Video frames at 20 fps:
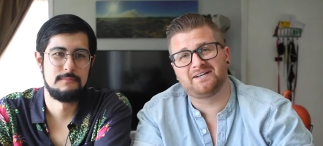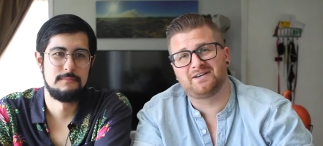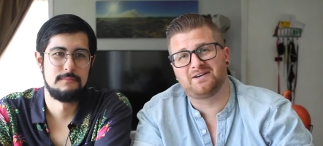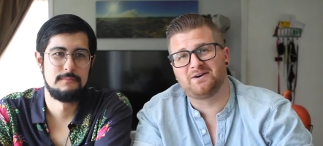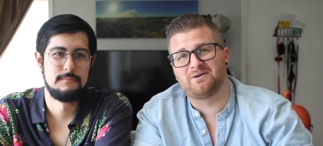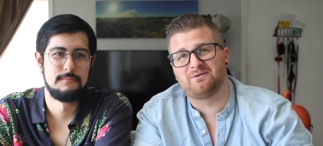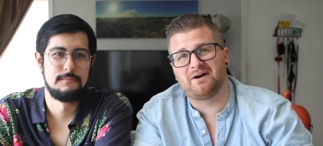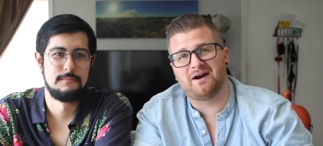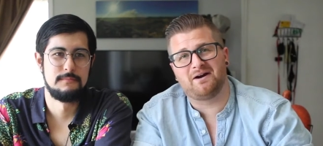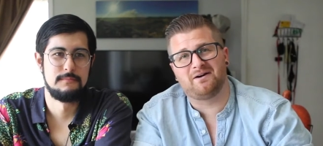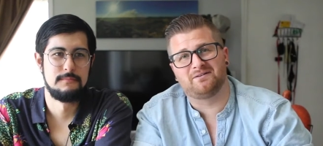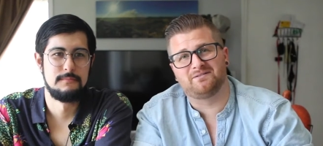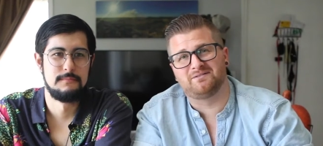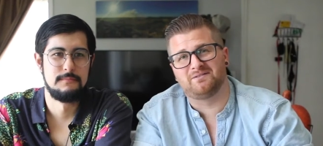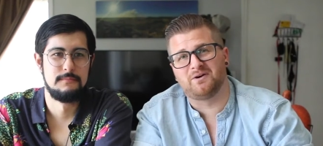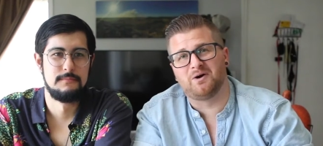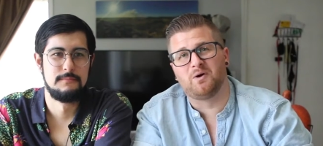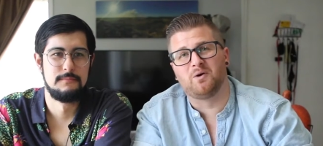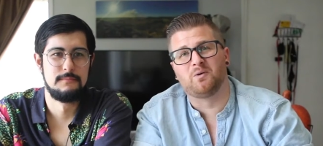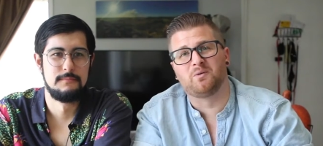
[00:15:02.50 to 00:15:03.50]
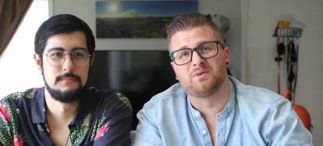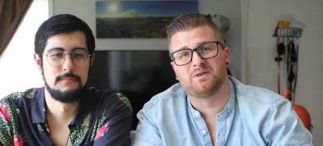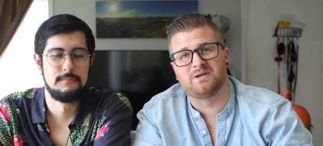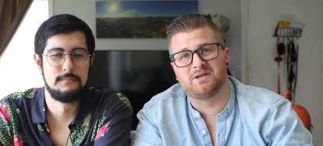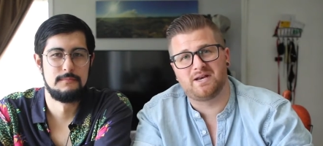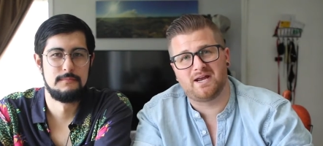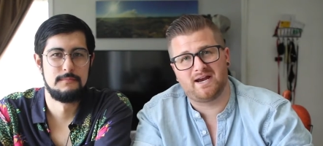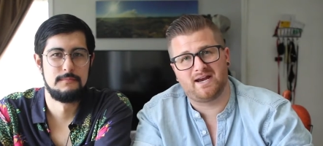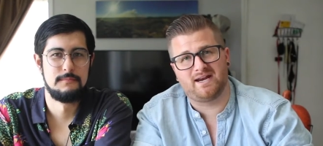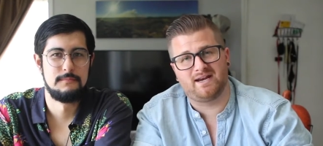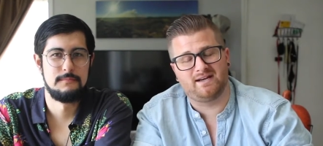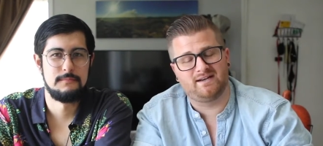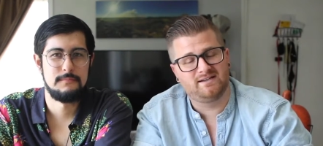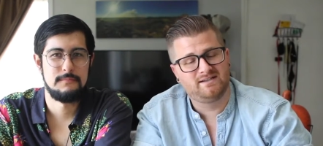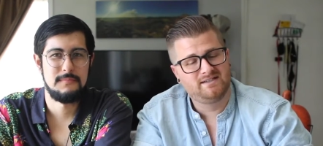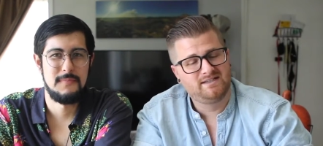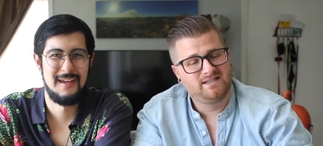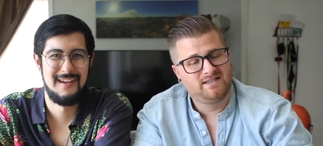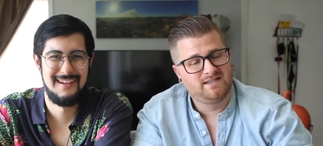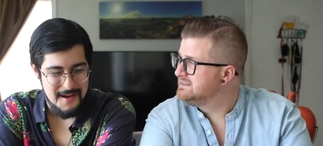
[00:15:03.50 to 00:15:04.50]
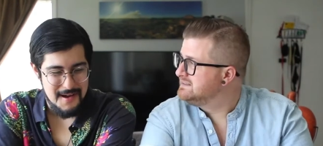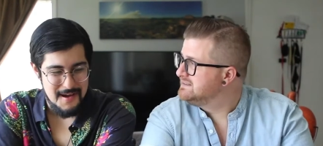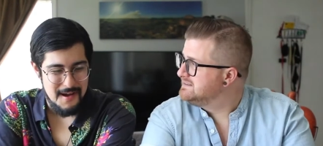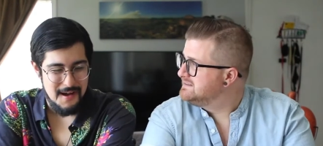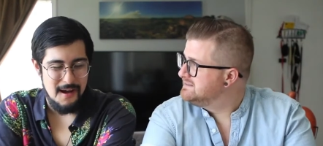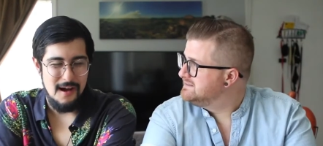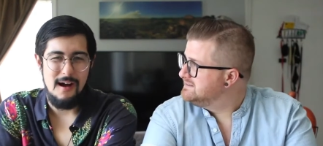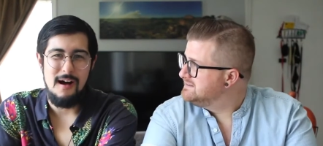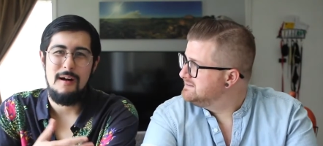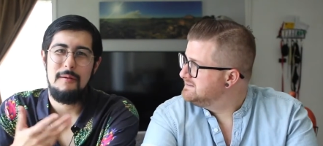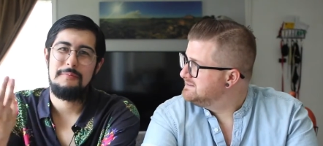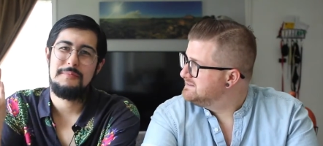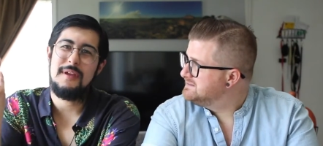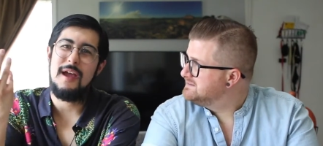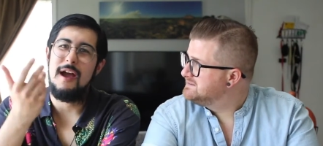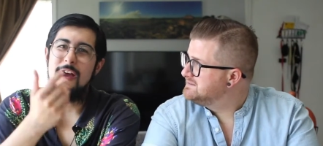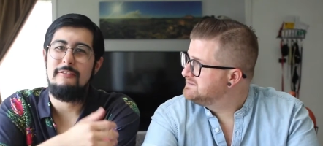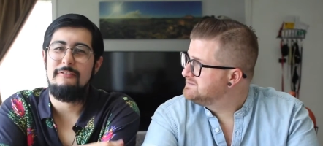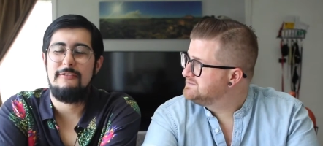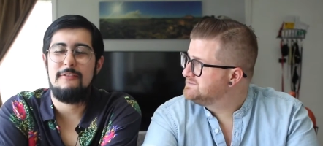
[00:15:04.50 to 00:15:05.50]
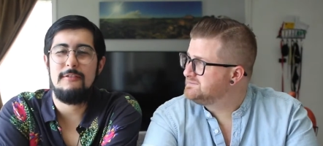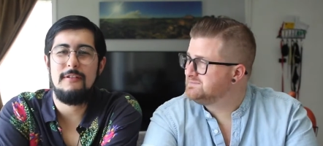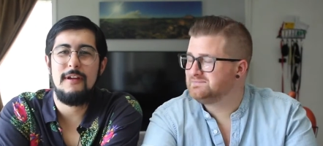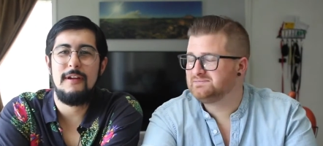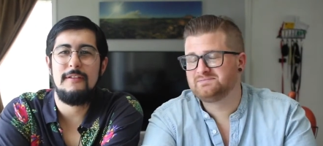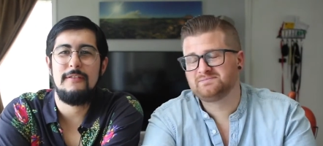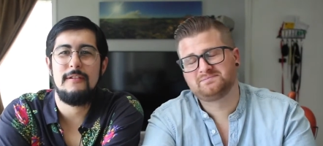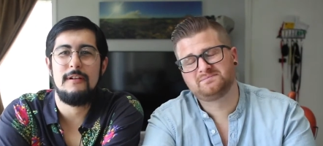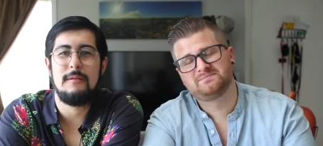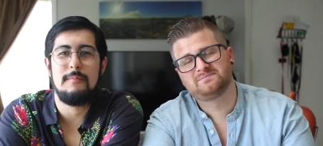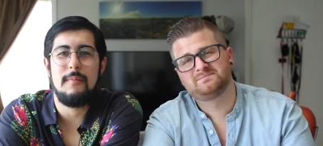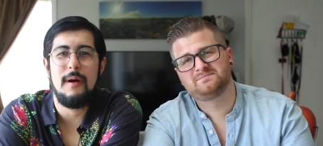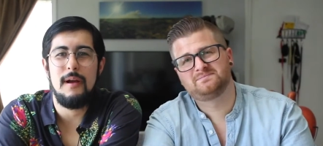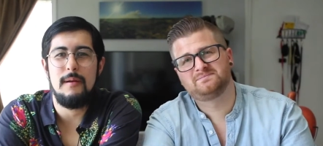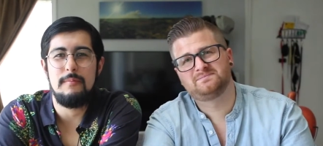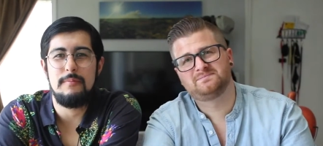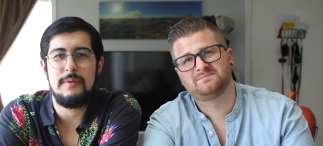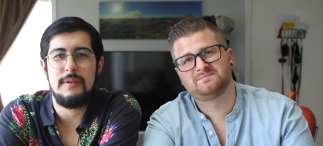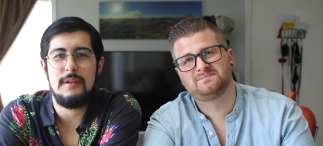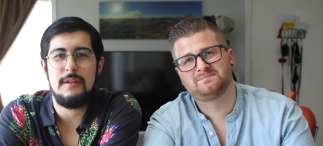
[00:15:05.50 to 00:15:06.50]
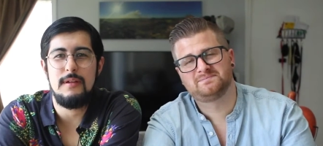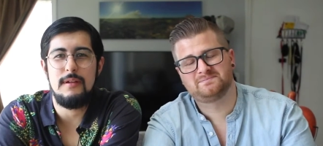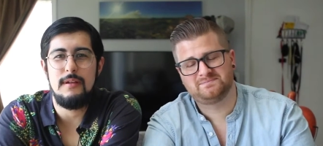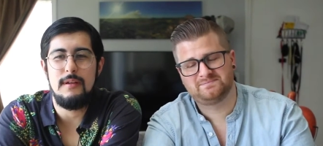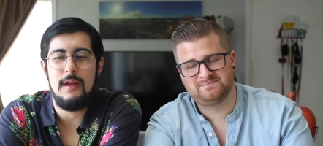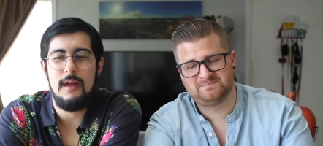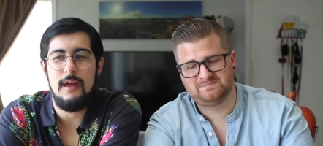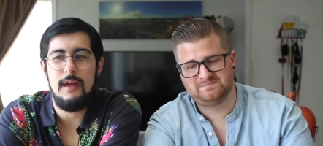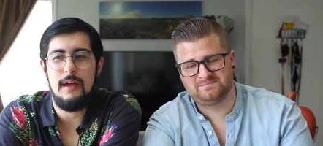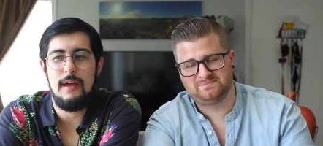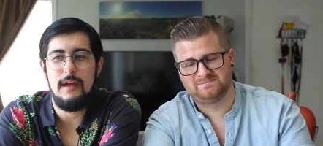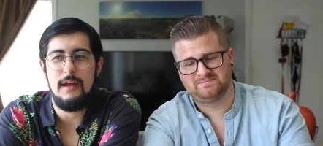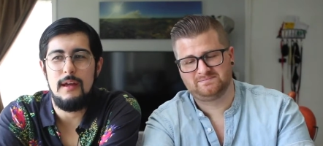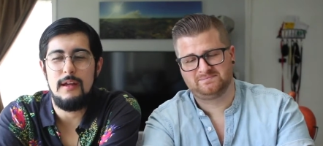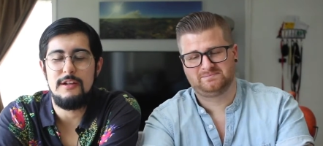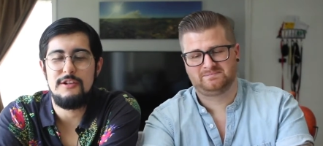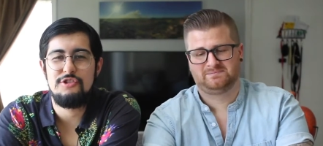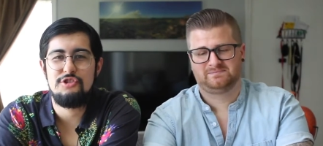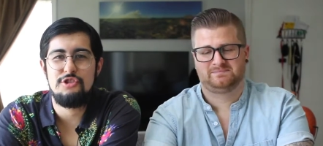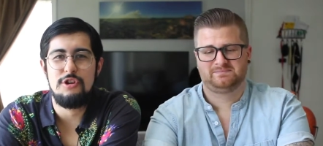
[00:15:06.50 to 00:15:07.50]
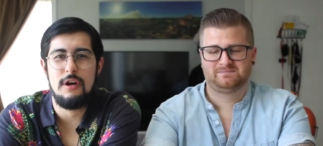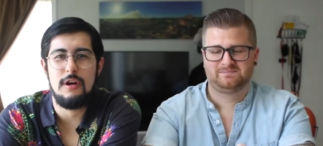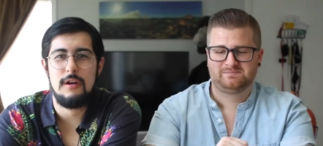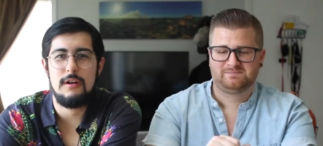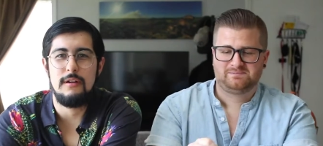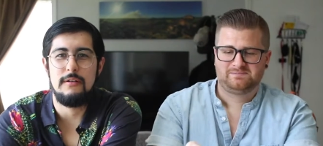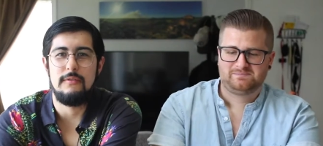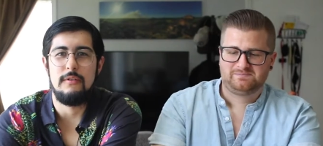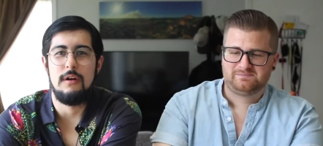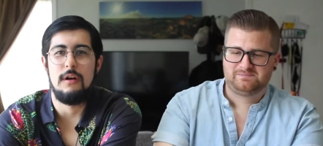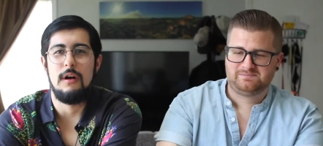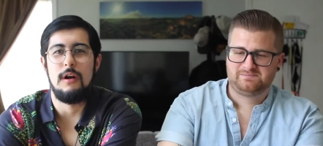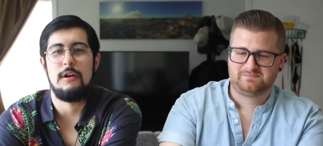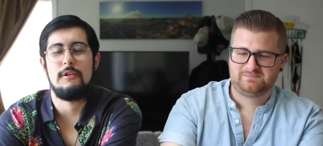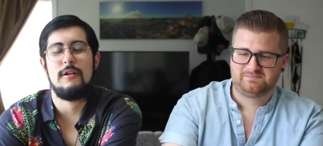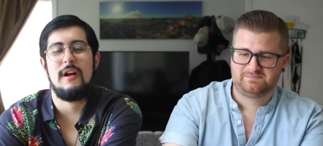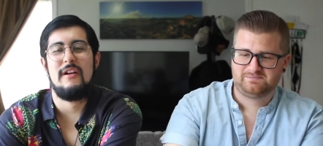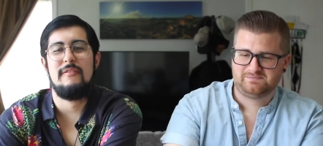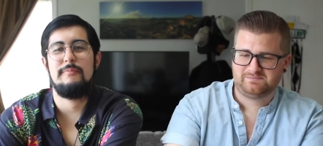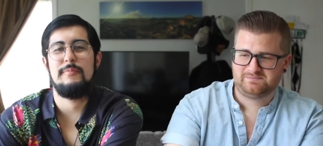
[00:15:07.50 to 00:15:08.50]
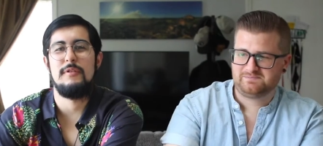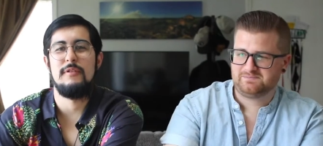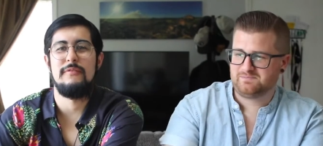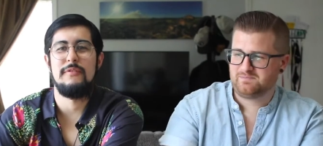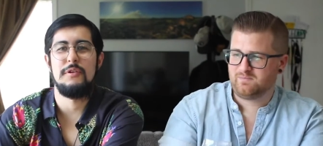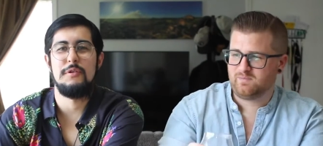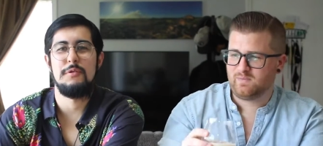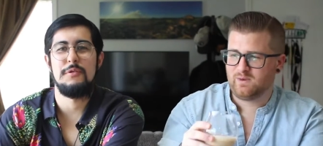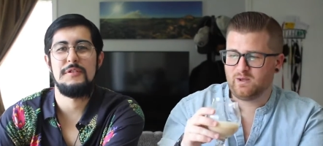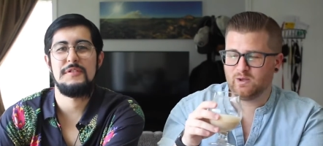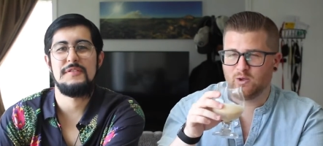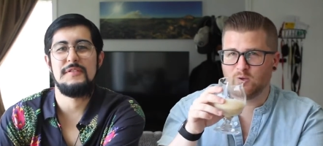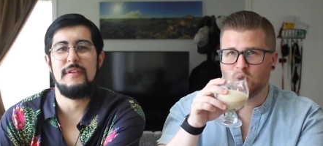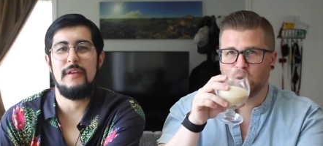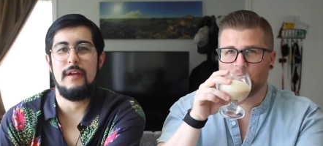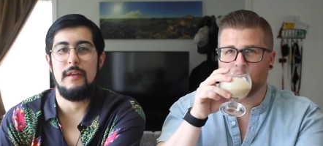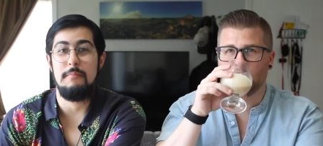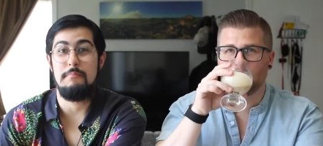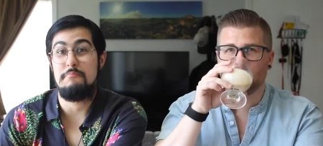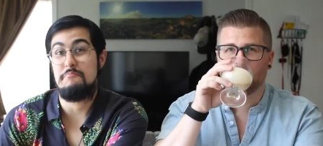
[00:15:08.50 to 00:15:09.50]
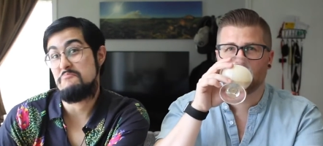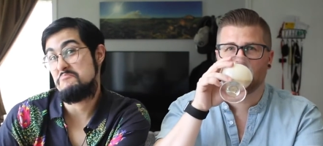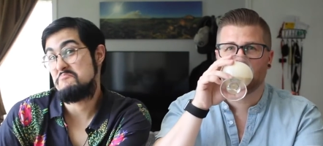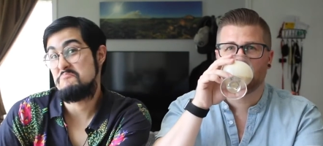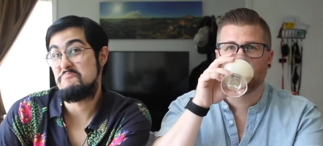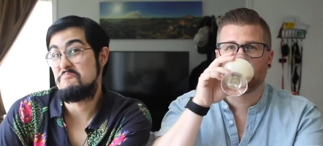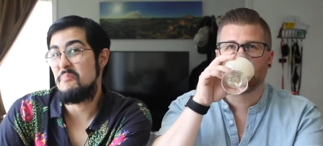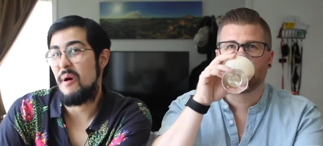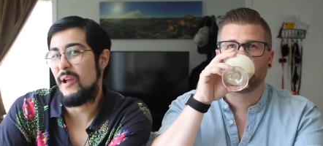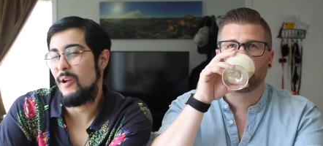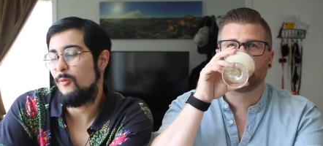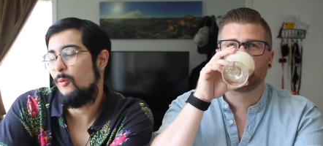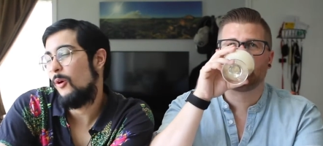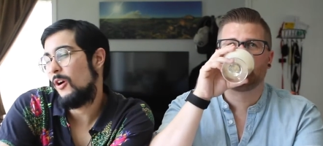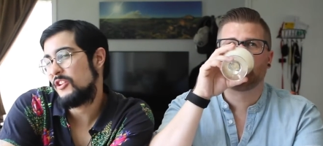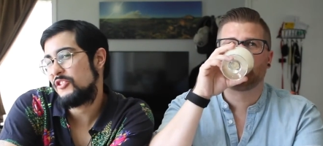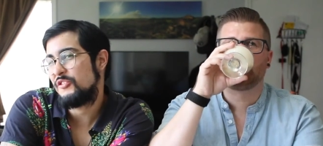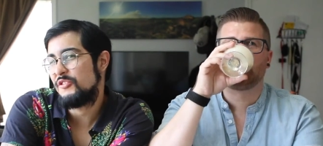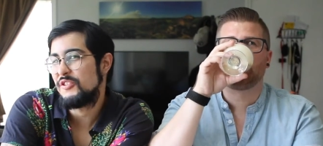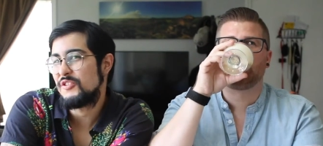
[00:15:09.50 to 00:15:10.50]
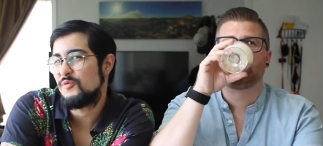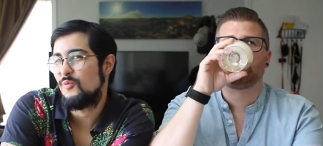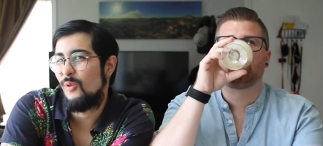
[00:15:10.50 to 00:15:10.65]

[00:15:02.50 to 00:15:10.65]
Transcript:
Speaker 1: to go out and own the night.
Speaker 2: Yeah, I feel like there might be a chunk of our craft beer viewers that might watch this